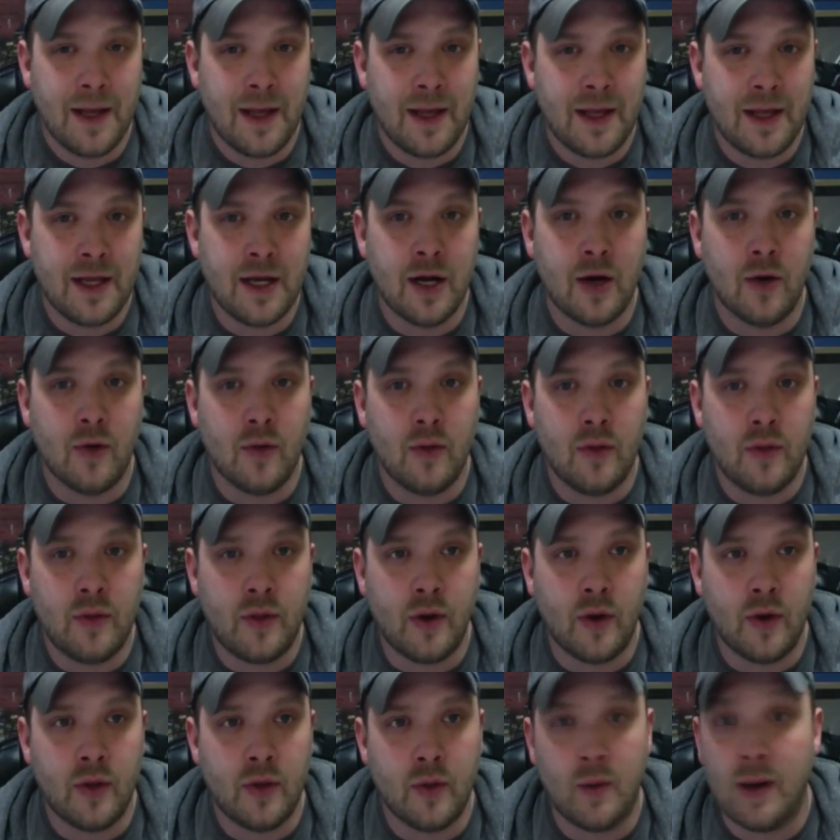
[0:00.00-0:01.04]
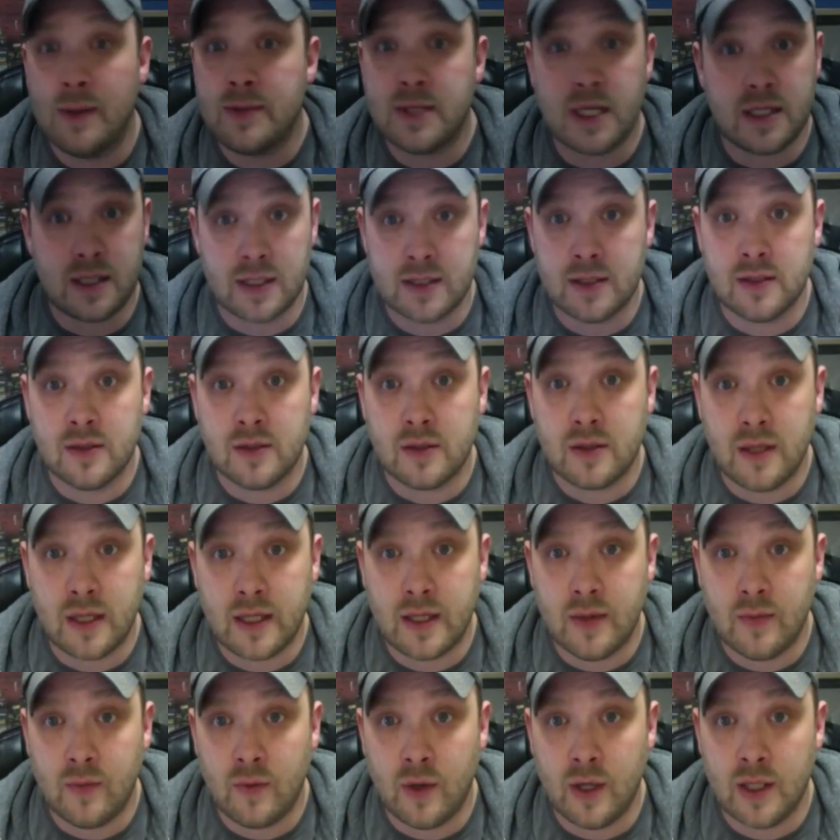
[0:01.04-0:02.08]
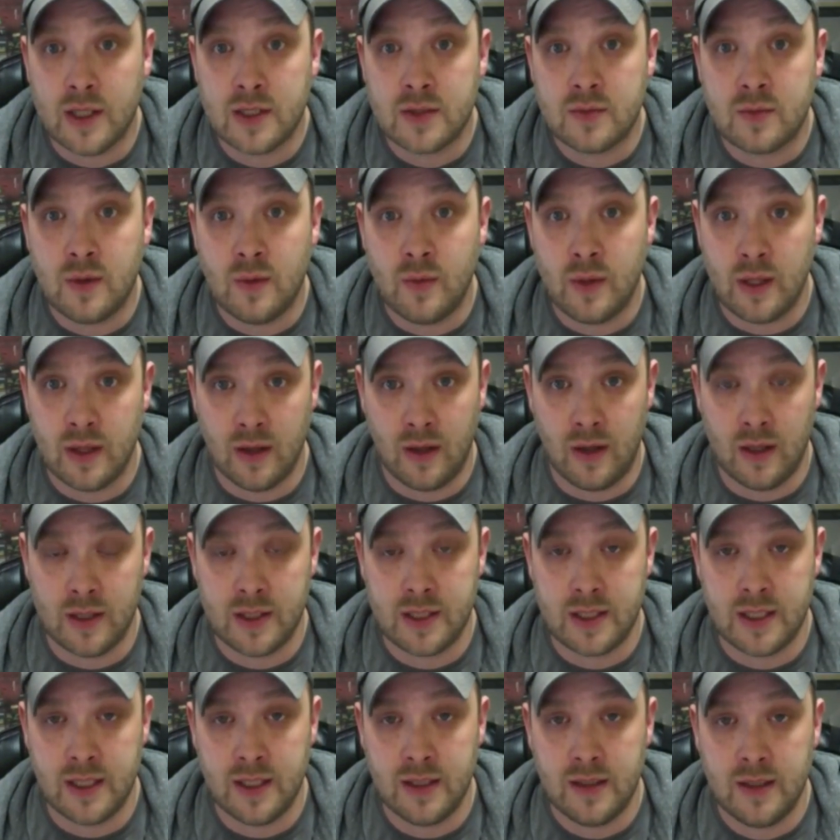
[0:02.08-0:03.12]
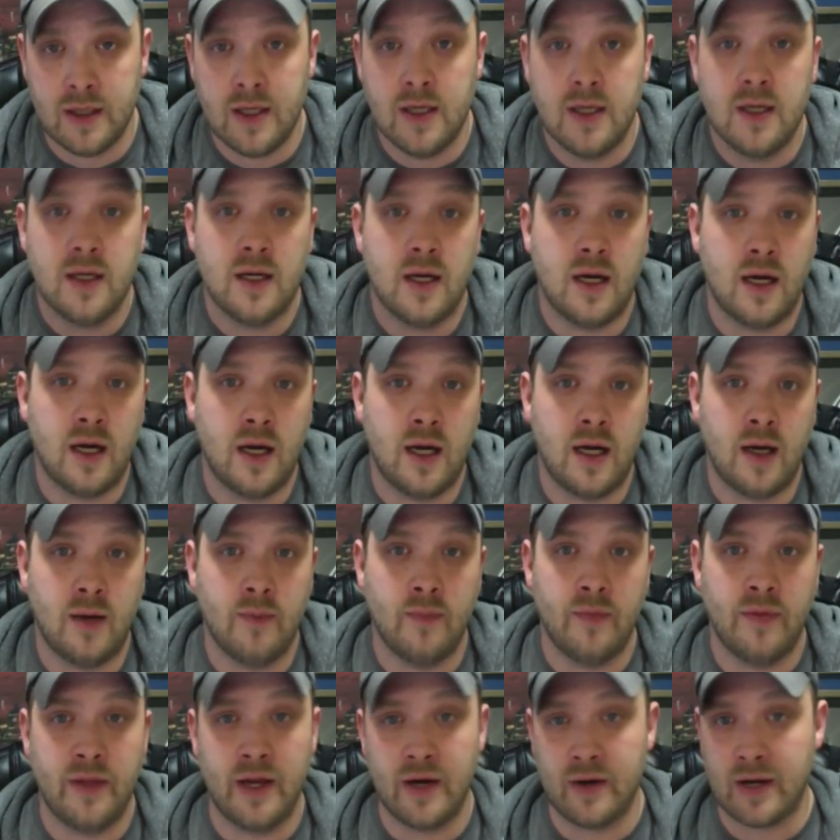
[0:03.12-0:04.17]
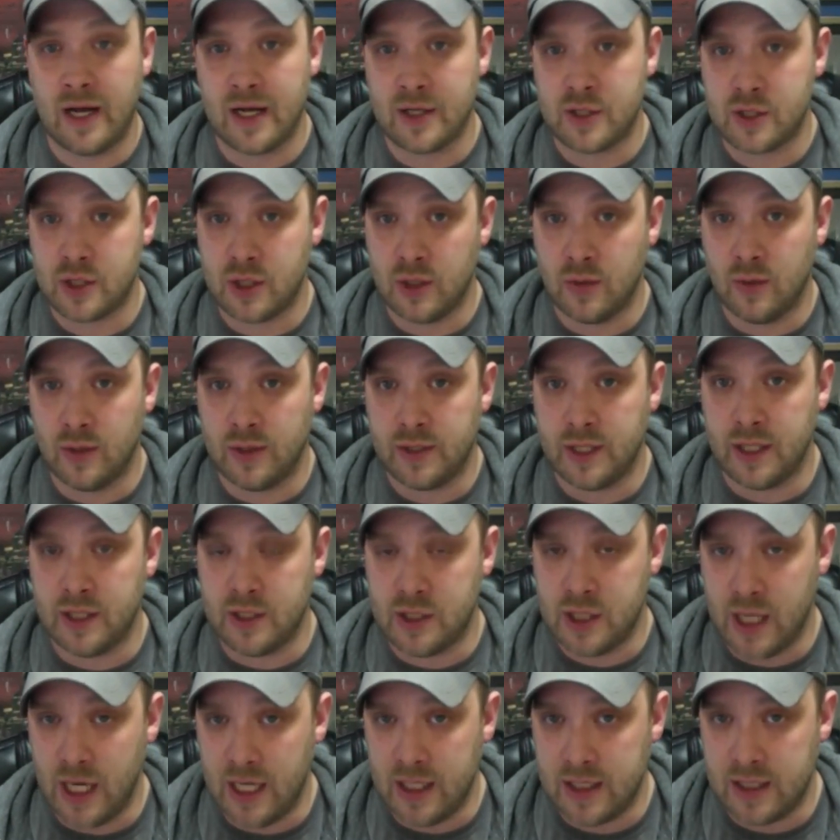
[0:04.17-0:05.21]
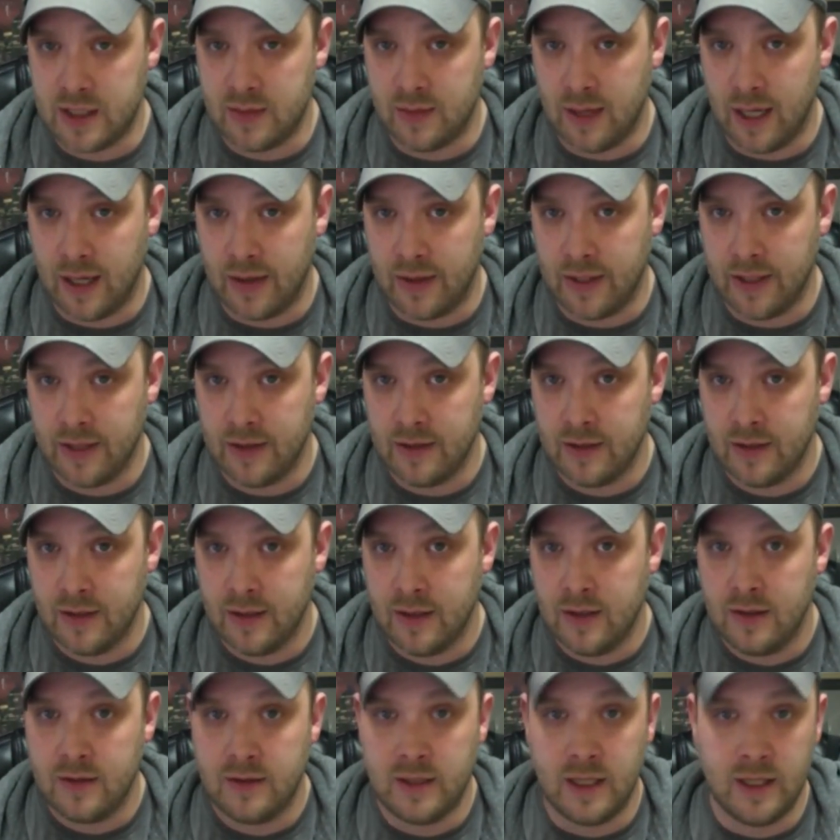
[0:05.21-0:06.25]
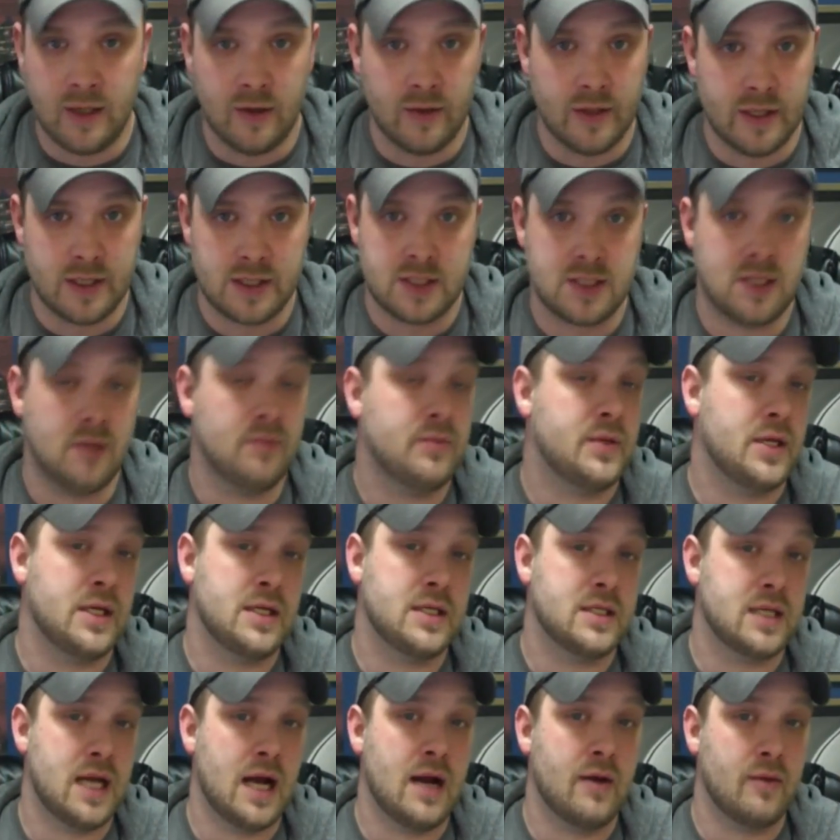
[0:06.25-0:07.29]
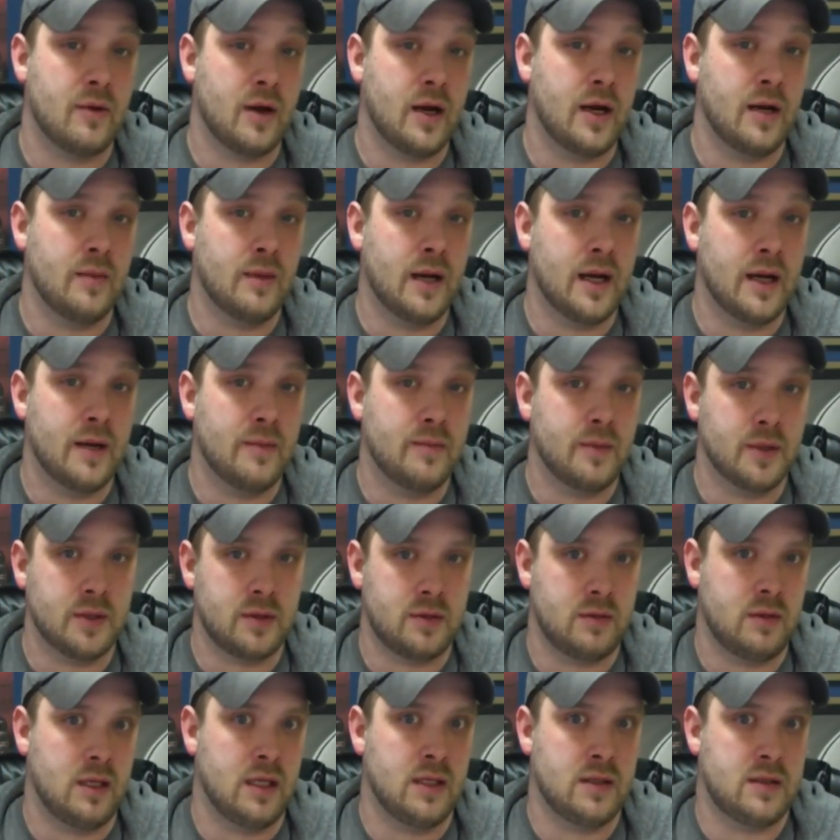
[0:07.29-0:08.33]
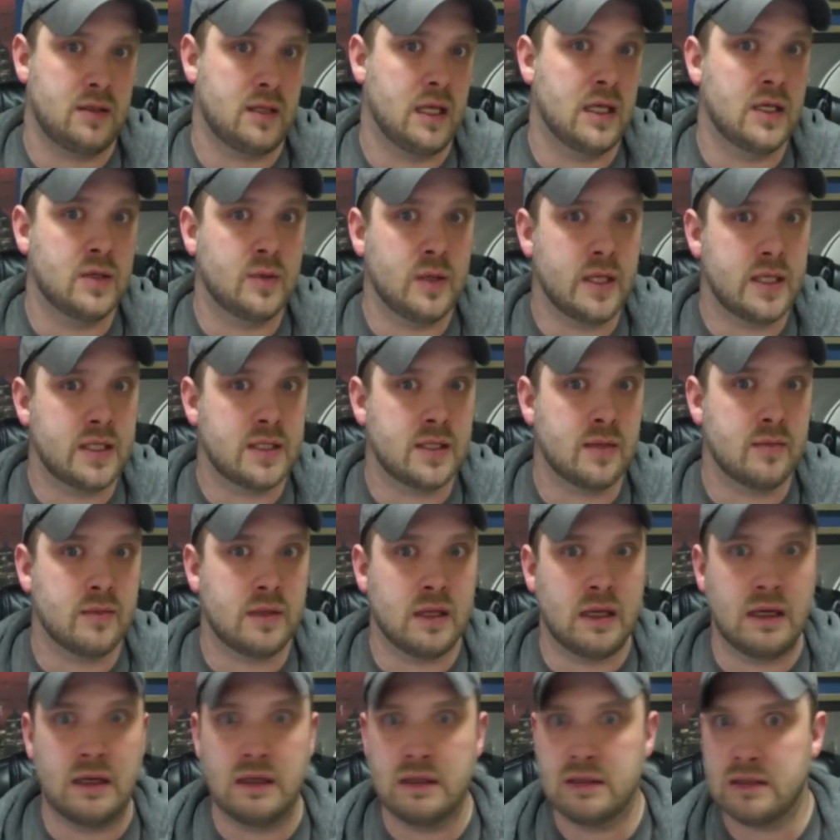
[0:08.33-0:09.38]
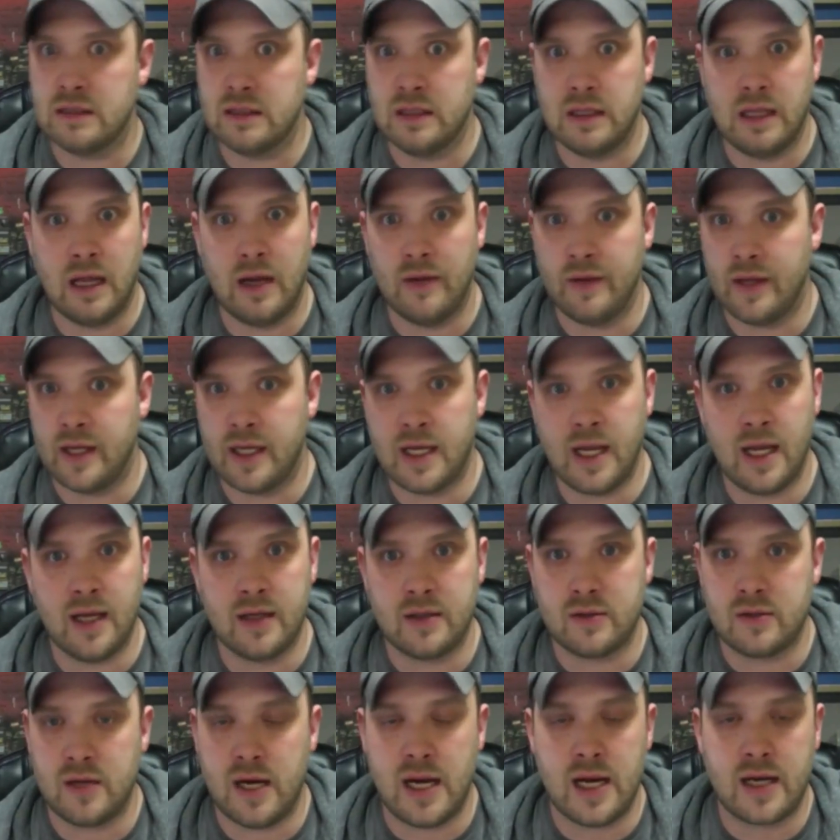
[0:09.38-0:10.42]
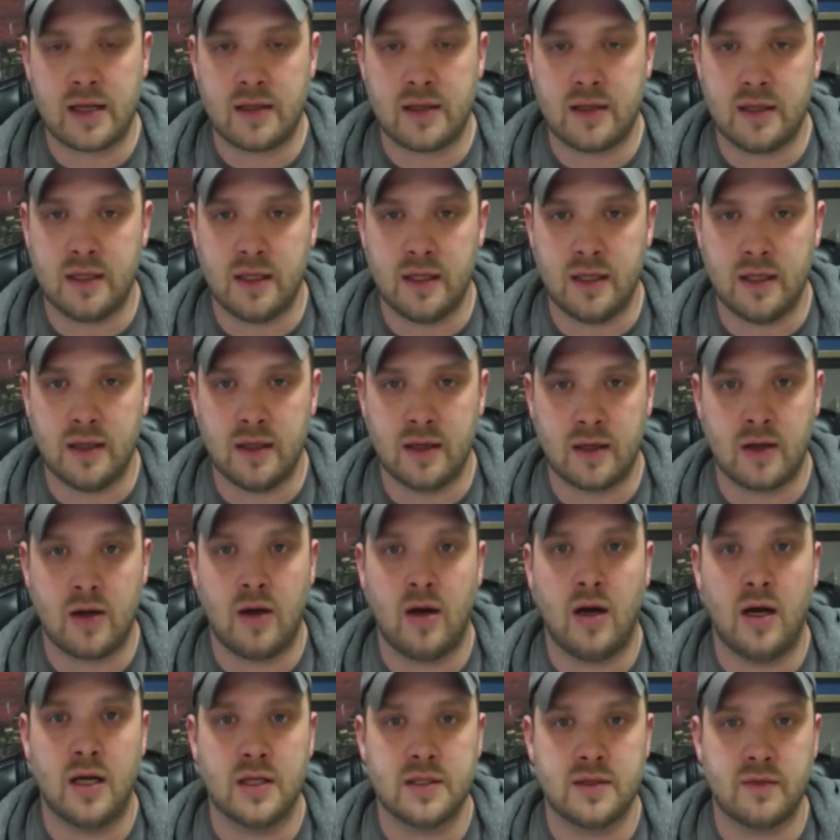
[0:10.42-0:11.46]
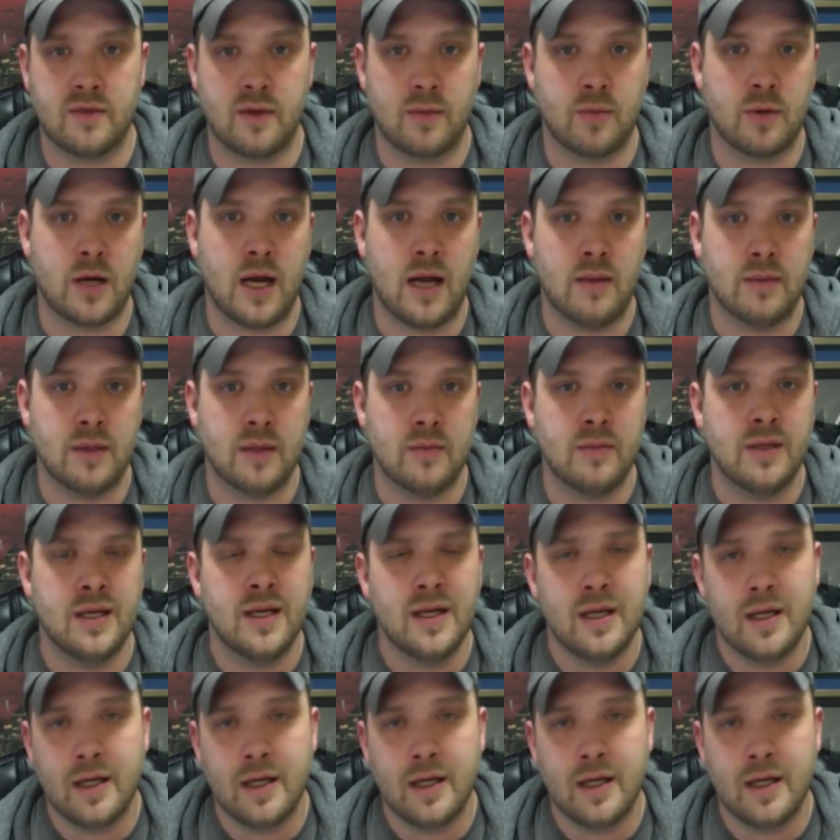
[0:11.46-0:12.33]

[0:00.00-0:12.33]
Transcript: website doesn't look like it was when we launched it. They're not sure what they changed about it. They know that something's not right about it, but they tweaked some things and now they can't track the cause of the problem.